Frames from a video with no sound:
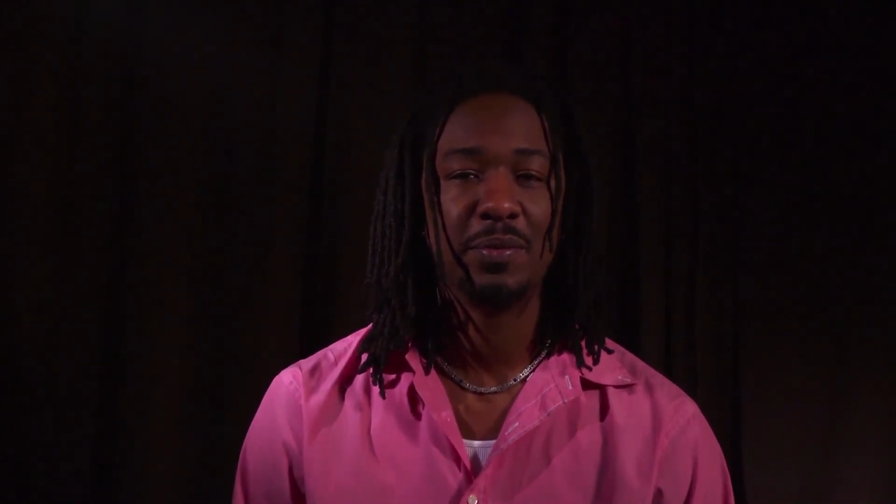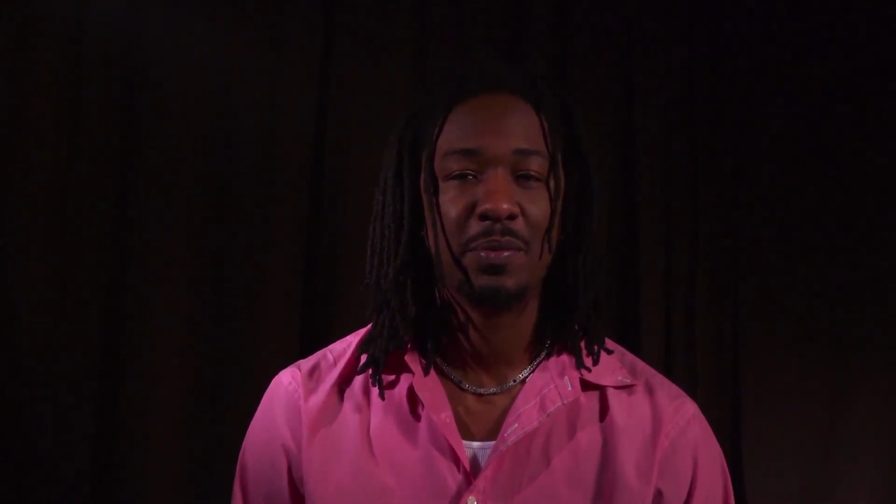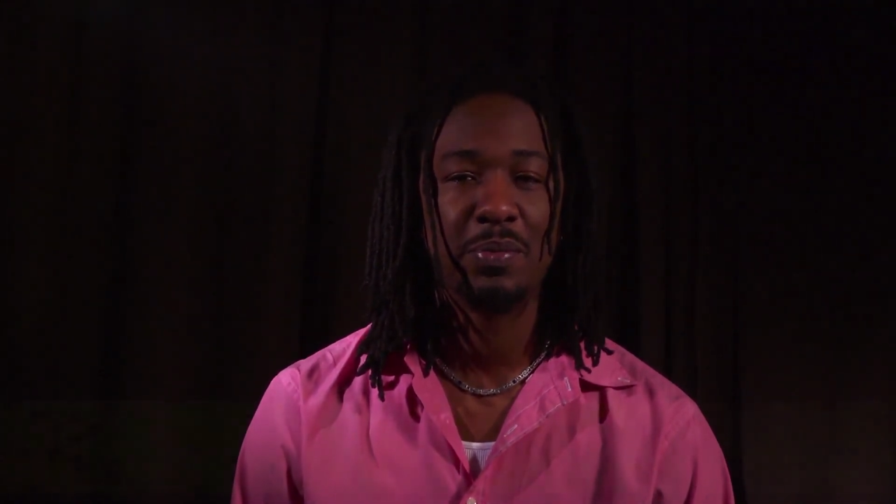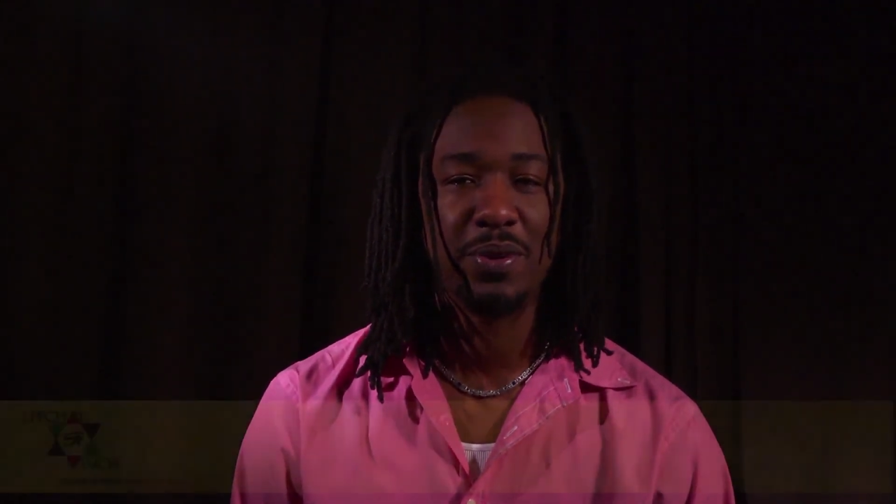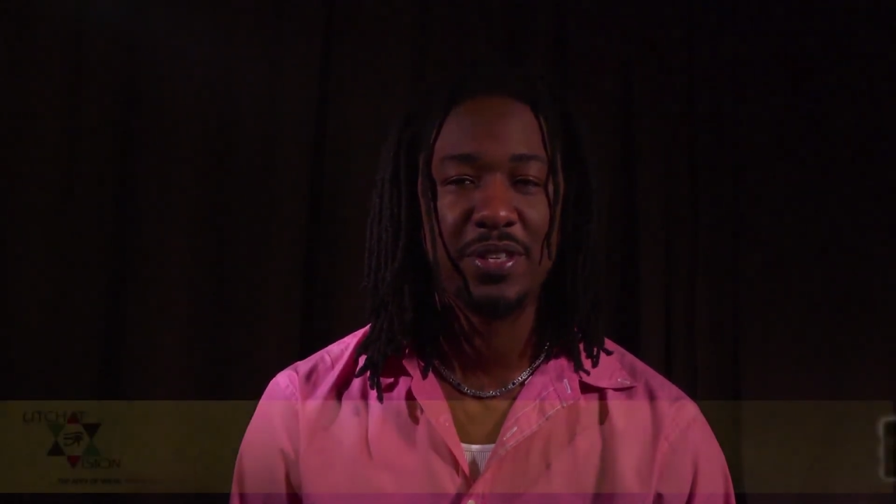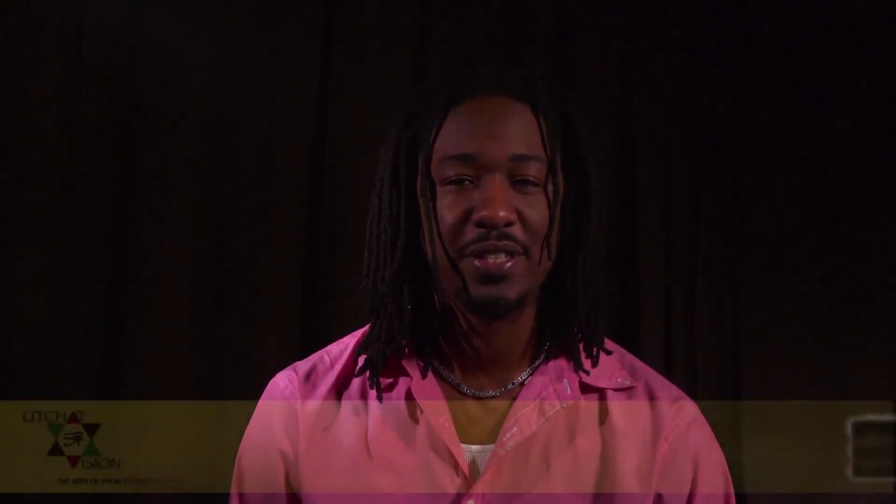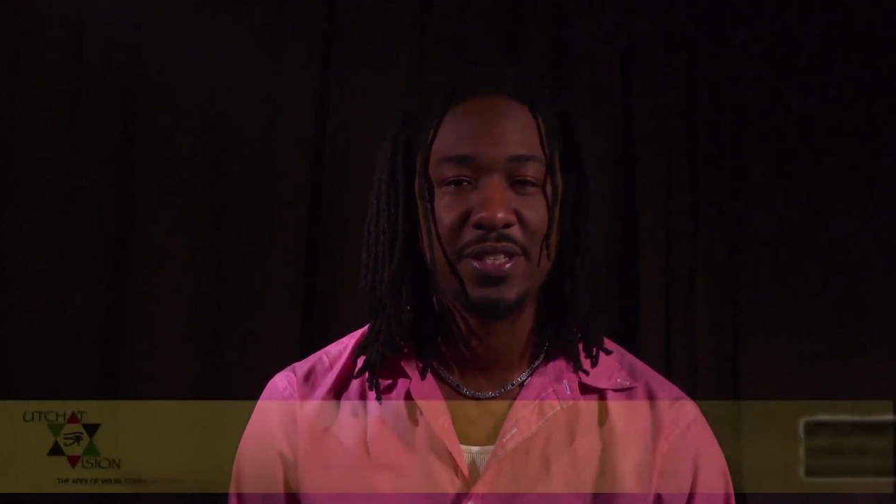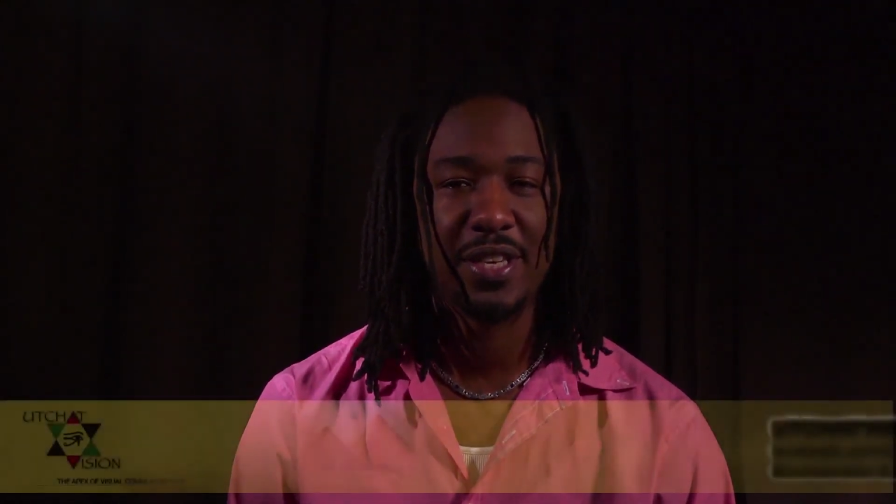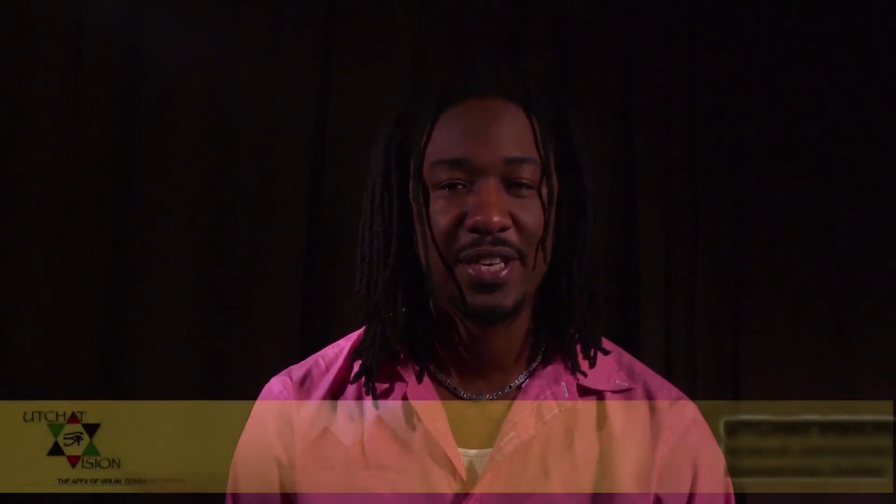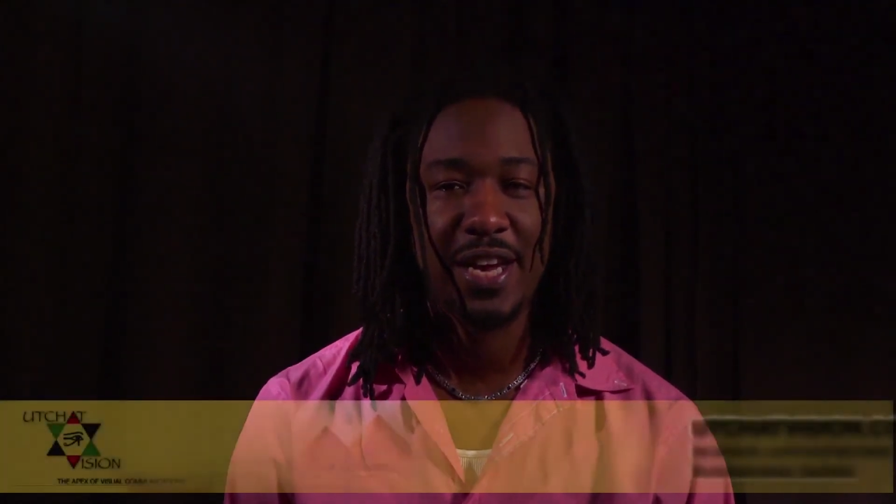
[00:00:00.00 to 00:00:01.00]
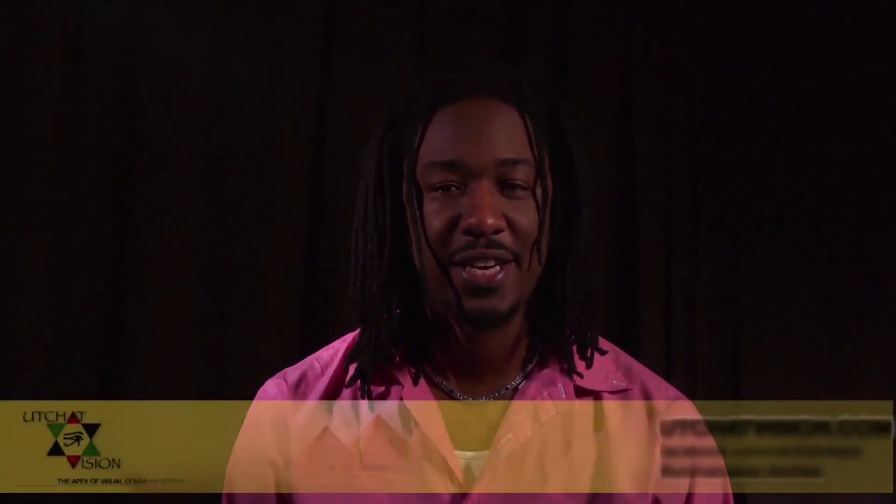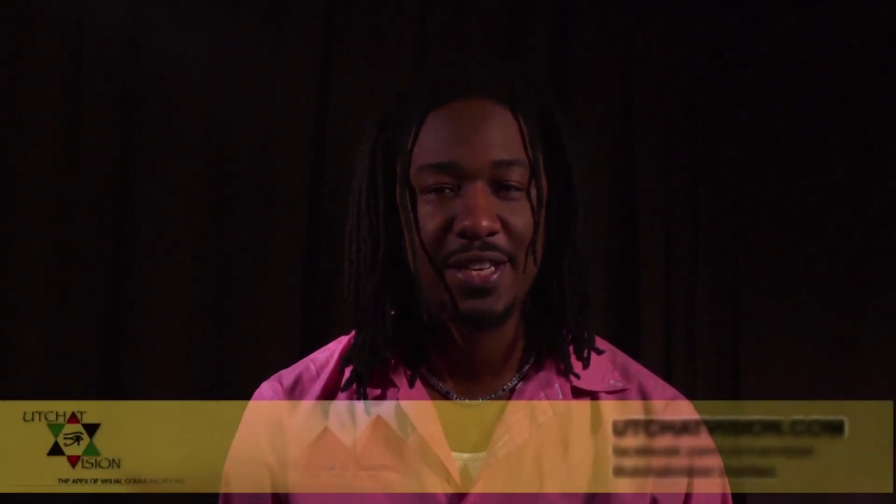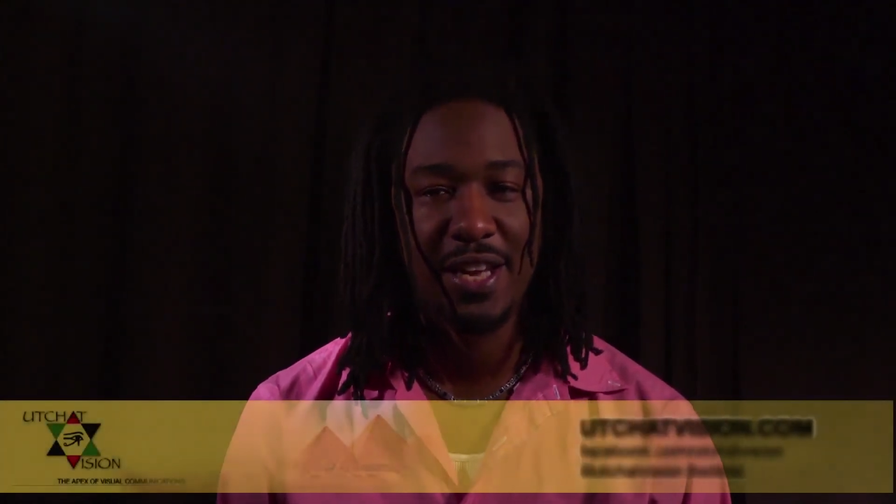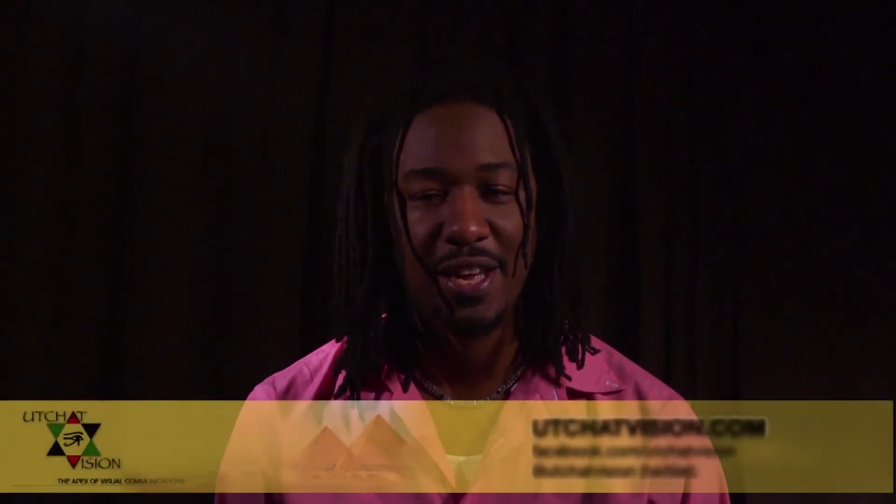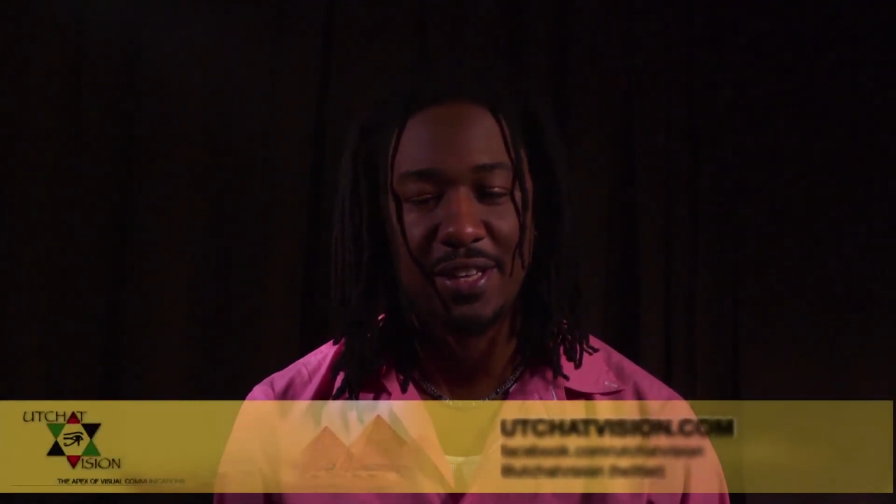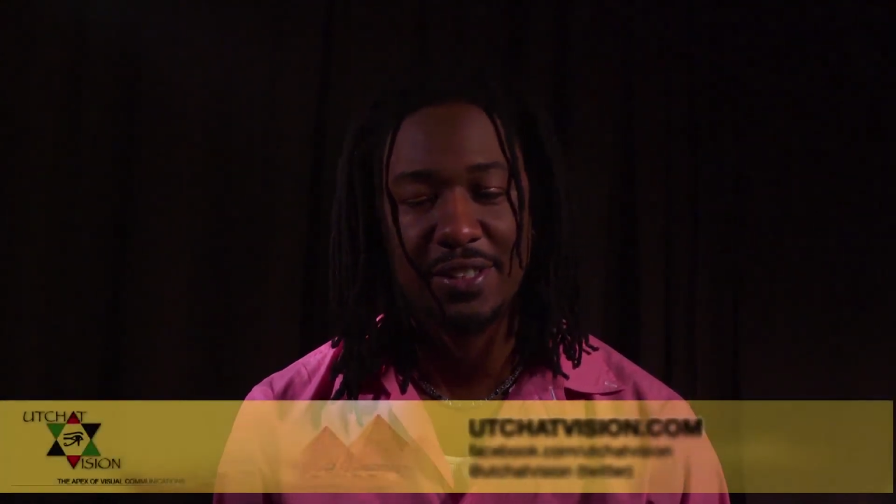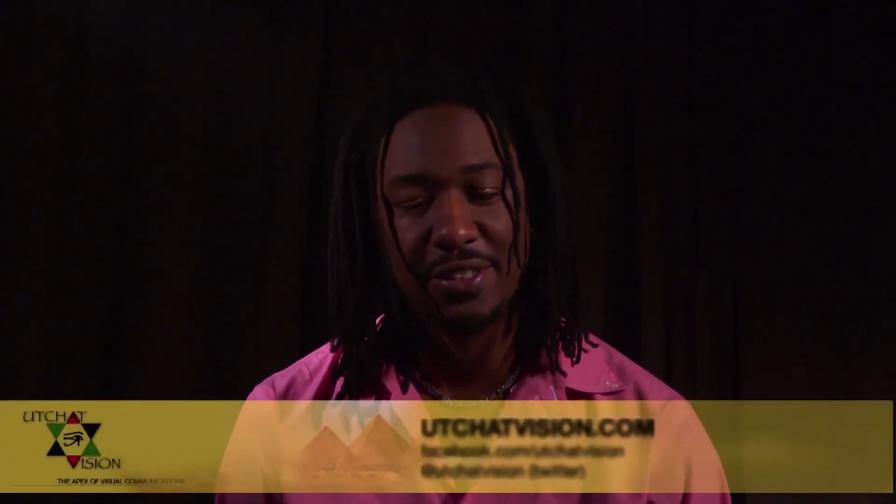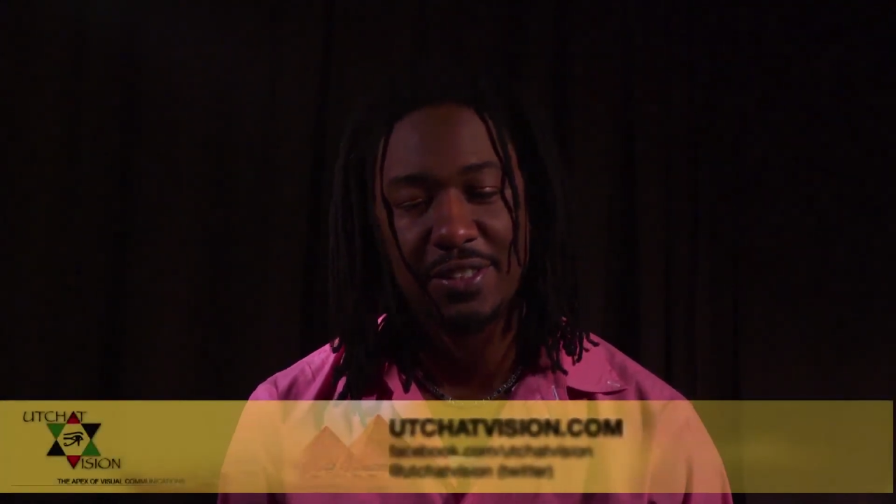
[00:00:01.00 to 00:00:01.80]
and my boy DJ99.